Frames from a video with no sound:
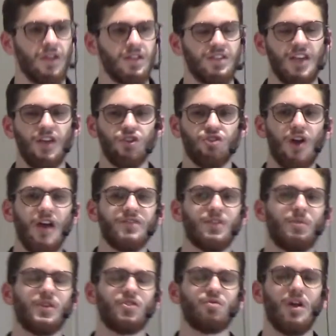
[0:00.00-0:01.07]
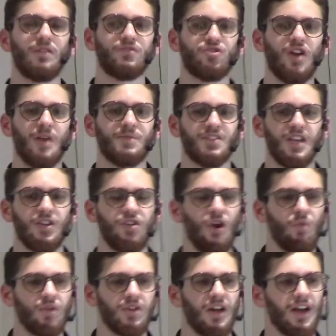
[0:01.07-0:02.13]
10 tribes of the 12 tribes said, no,
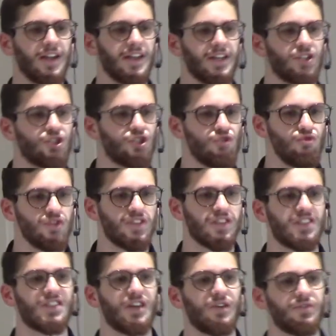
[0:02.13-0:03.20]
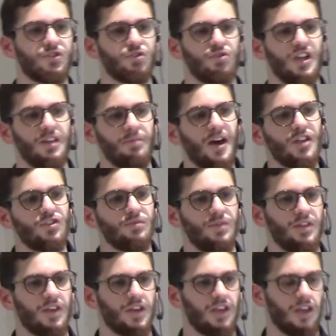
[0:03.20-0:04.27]
we're not going to choose the son of Sulaiman to be
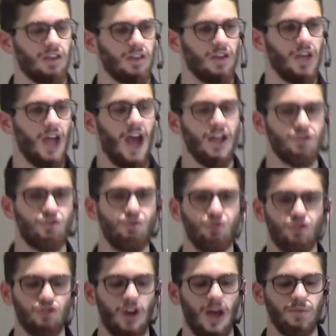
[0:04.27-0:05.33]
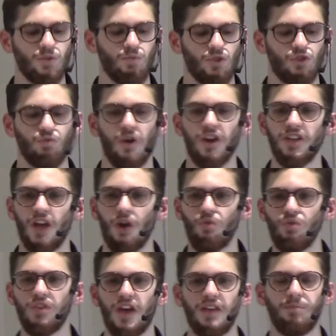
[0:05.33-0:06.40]
the king. And 2 tribes, which were
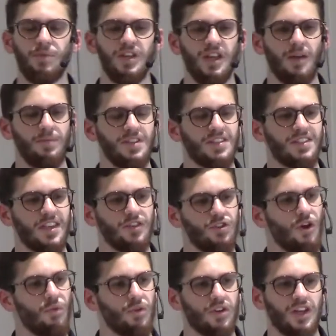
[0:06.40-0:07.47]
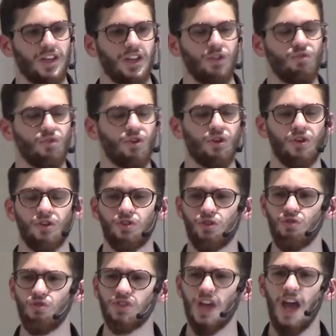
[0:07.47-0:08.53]
Yehuda and Binyamin, said, no, we're going to
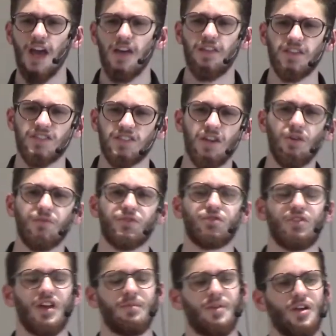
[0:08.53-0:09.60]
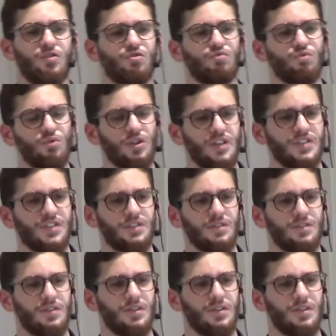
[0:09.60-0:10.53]
choose the son of Sulaiman to rule us.